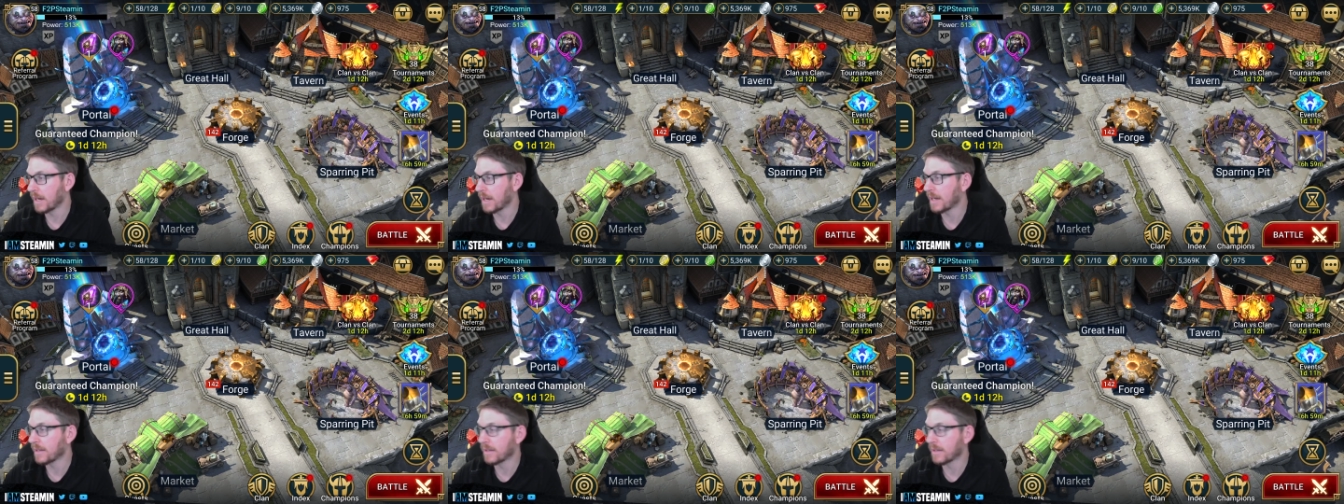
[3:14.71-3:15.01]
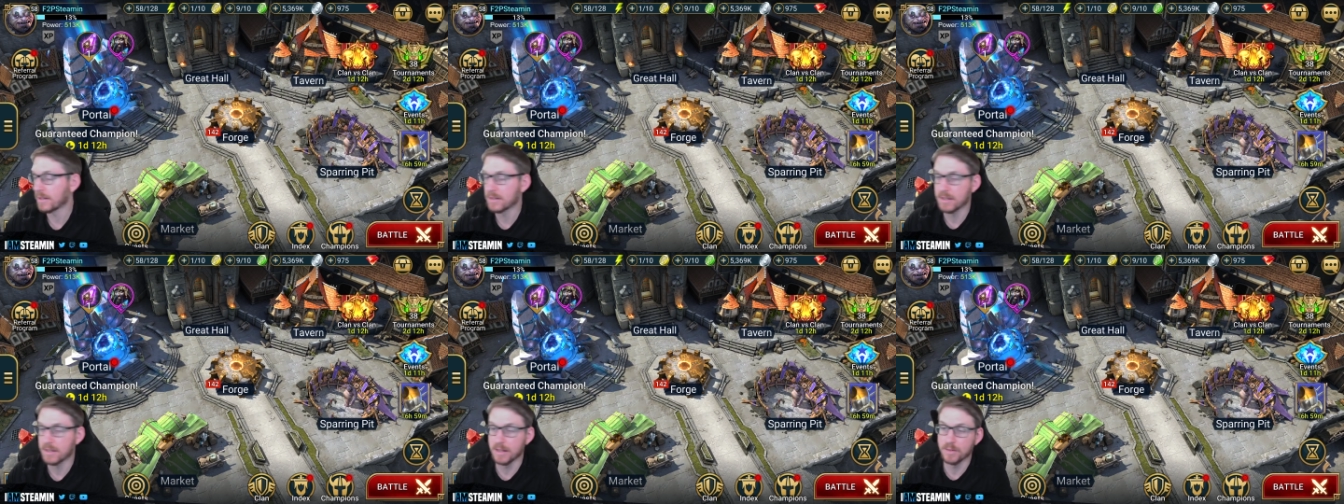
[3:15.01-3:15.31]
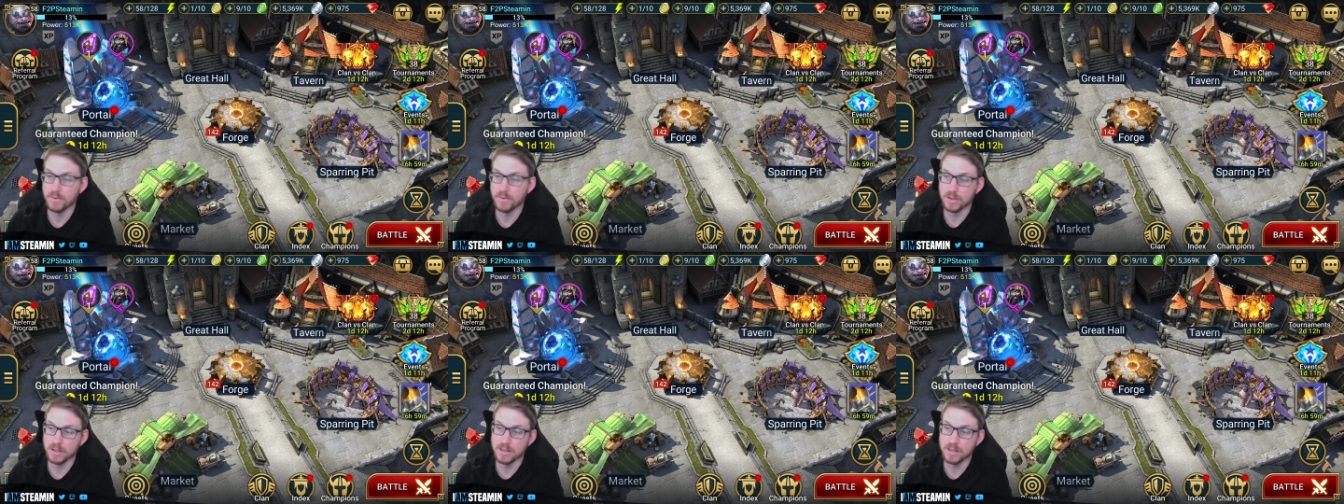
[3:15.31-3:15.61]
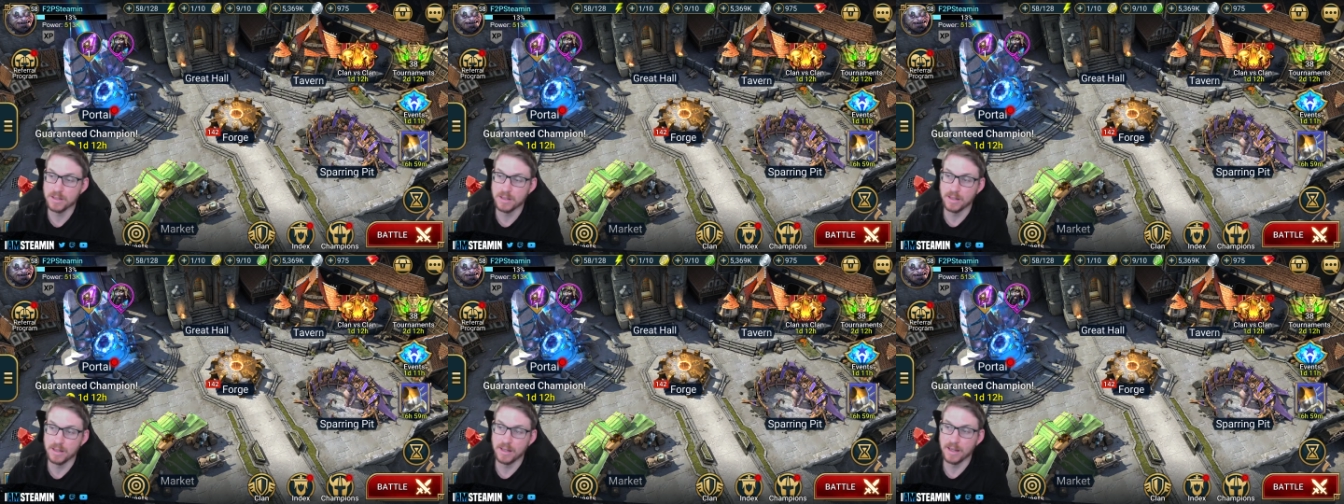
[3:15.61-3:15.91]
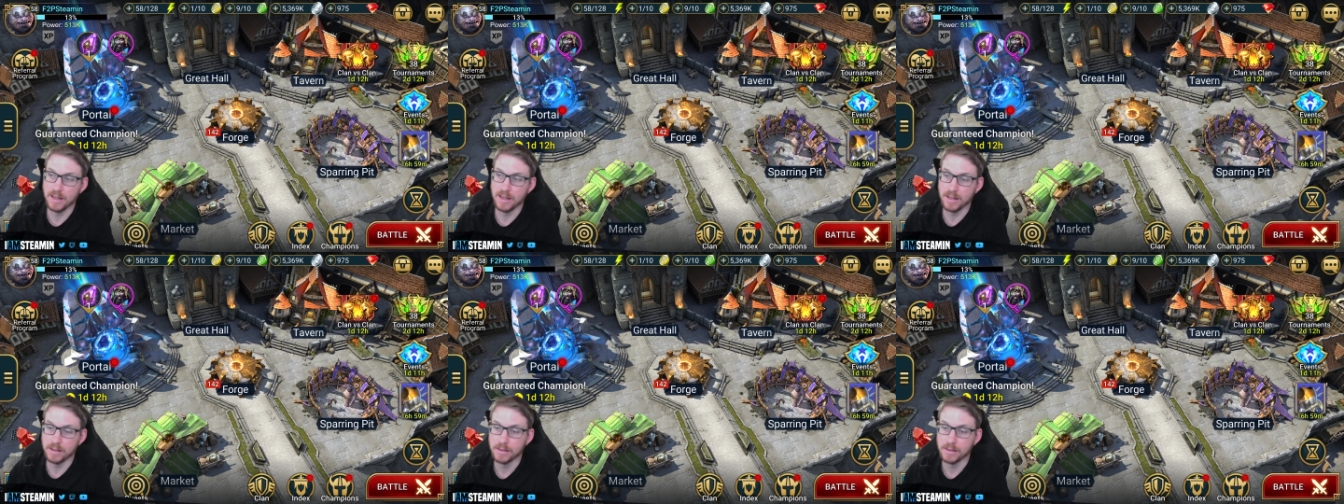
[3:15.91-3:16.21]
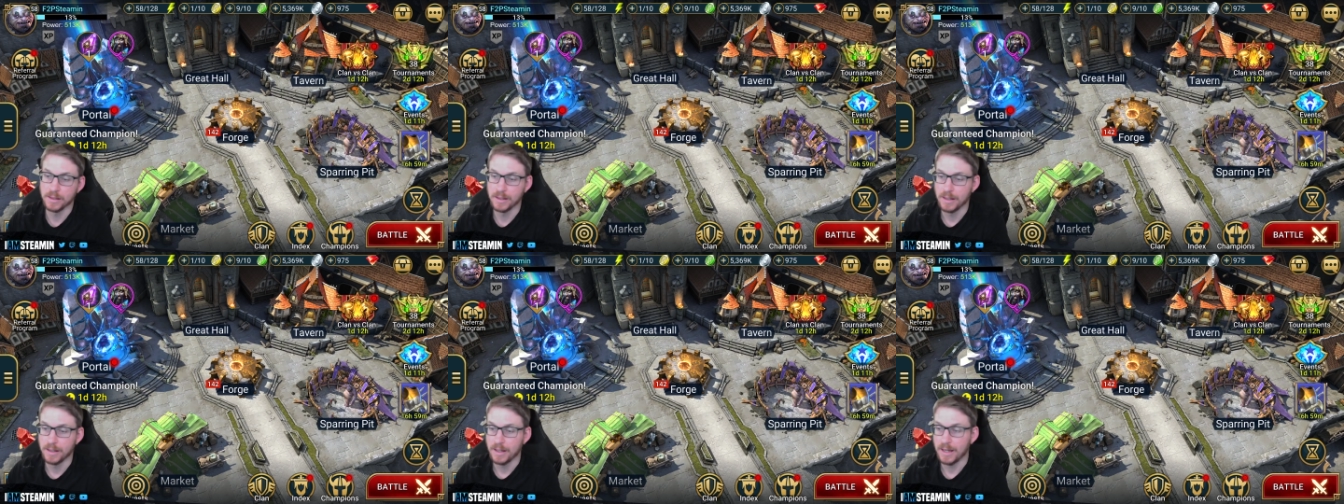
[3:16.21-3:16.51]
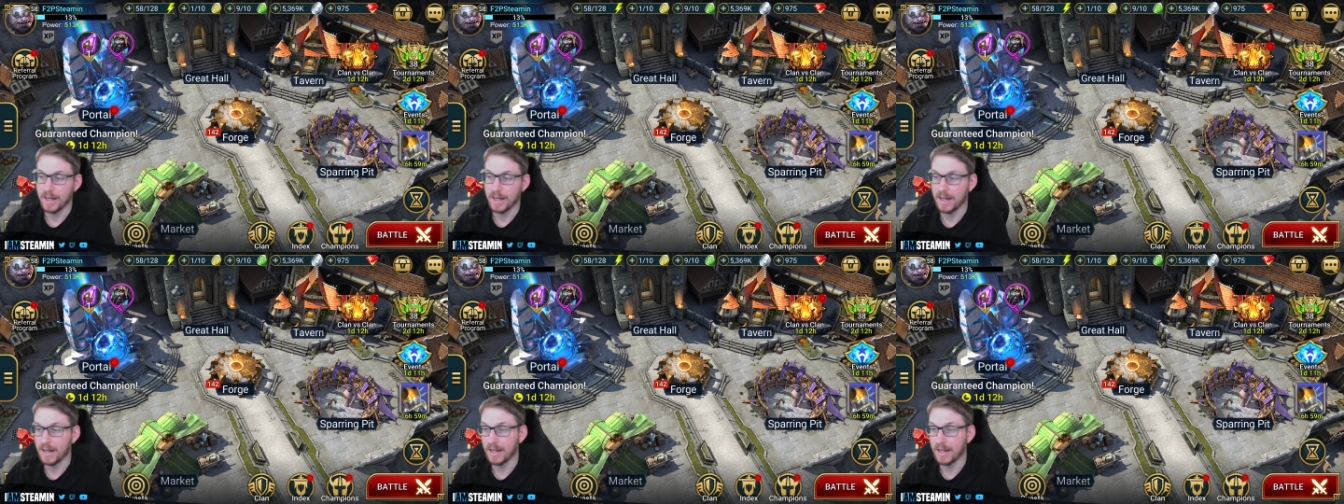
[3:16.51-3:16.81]
had this thing released today,
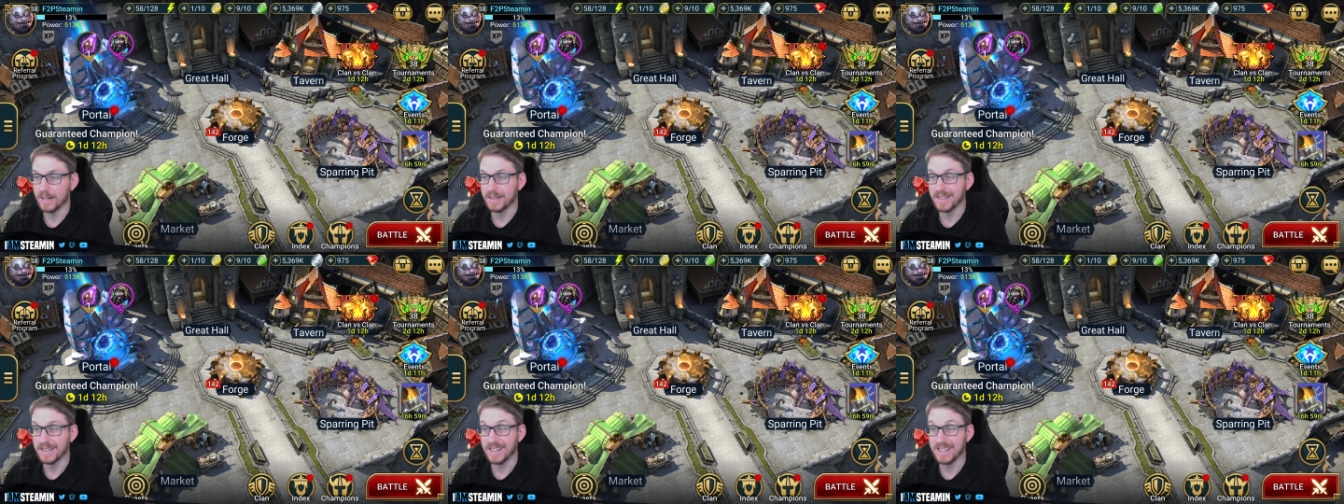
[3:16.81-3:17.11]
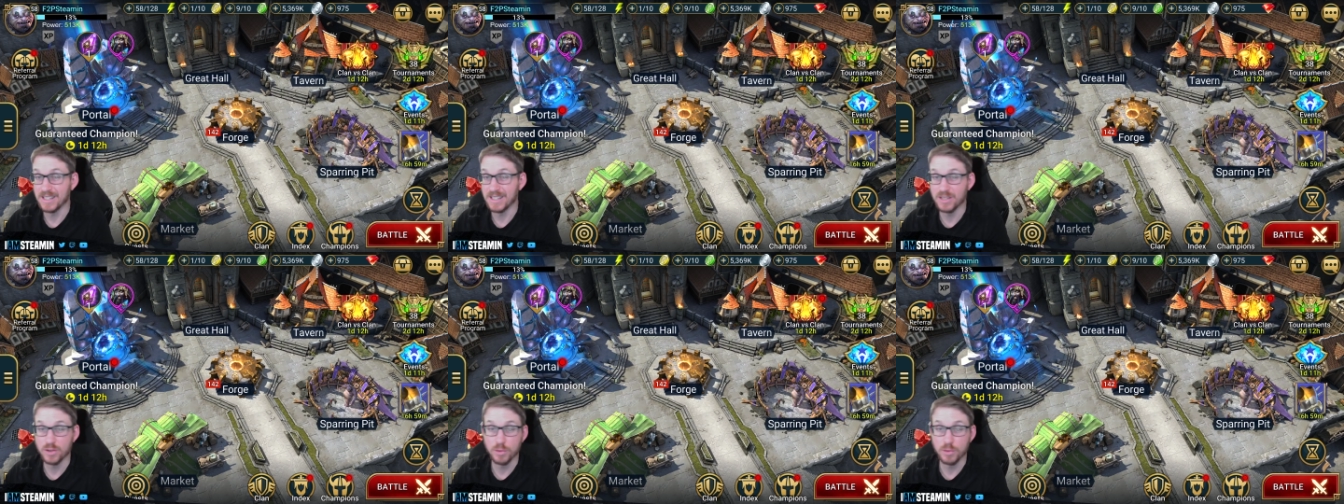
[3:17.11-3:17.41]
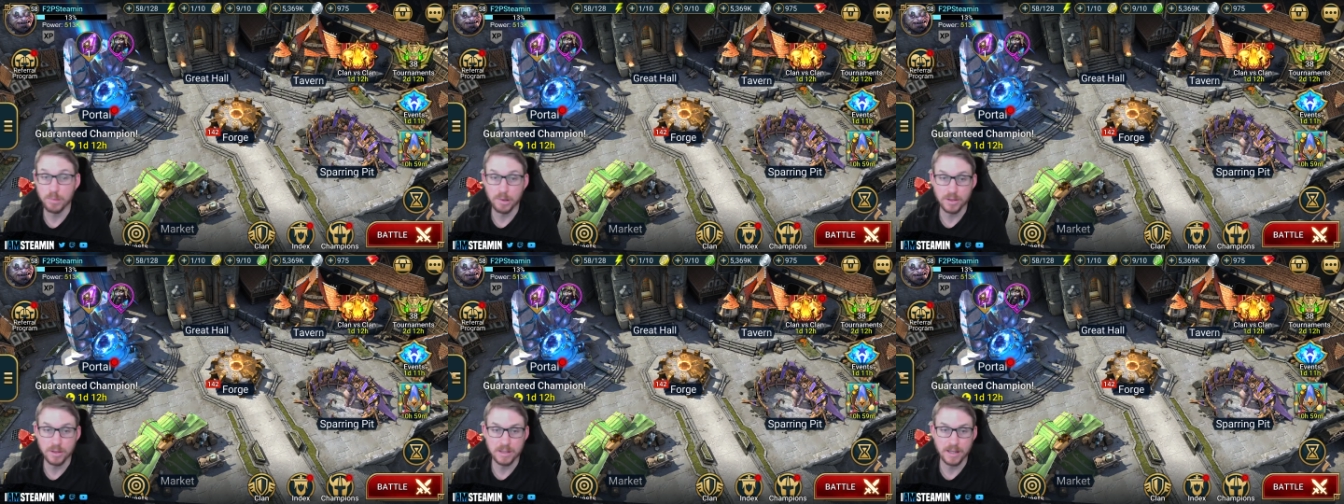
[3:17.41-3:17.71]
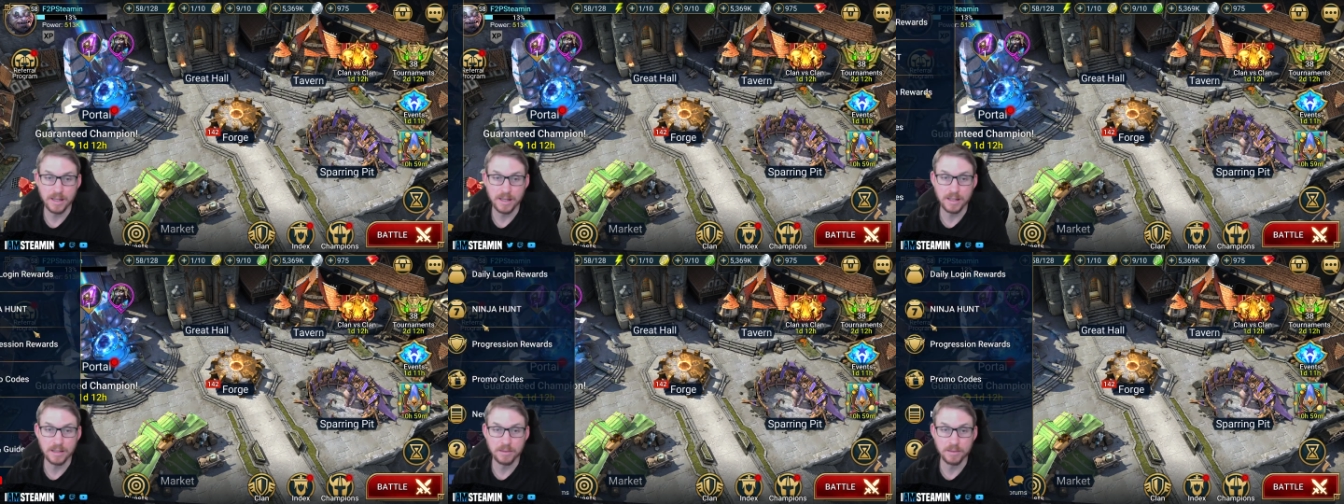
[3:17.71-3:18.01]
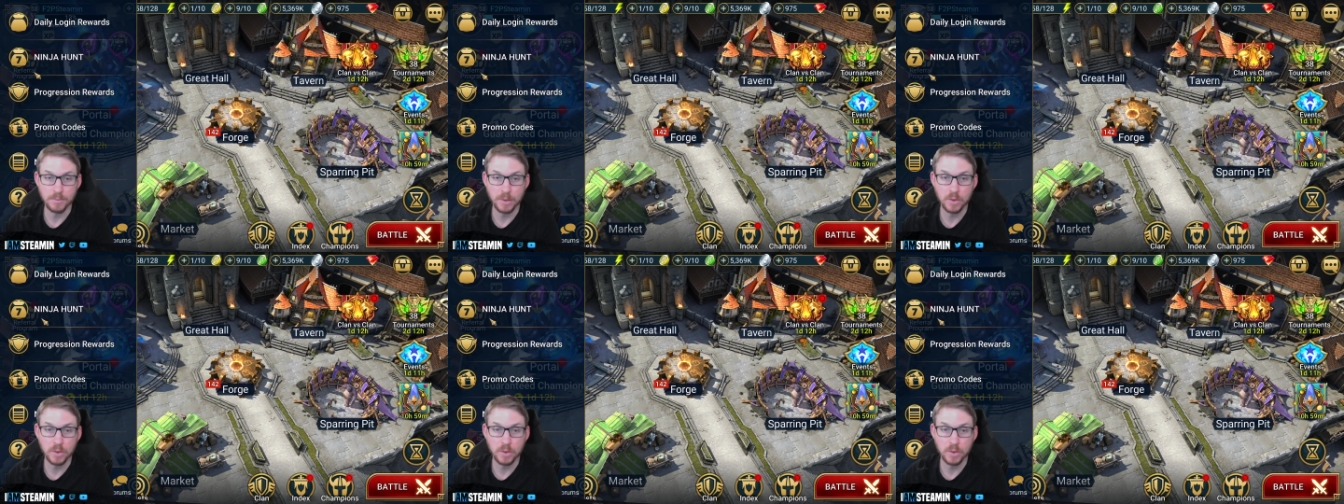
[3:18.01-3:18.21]
and it's super exciting.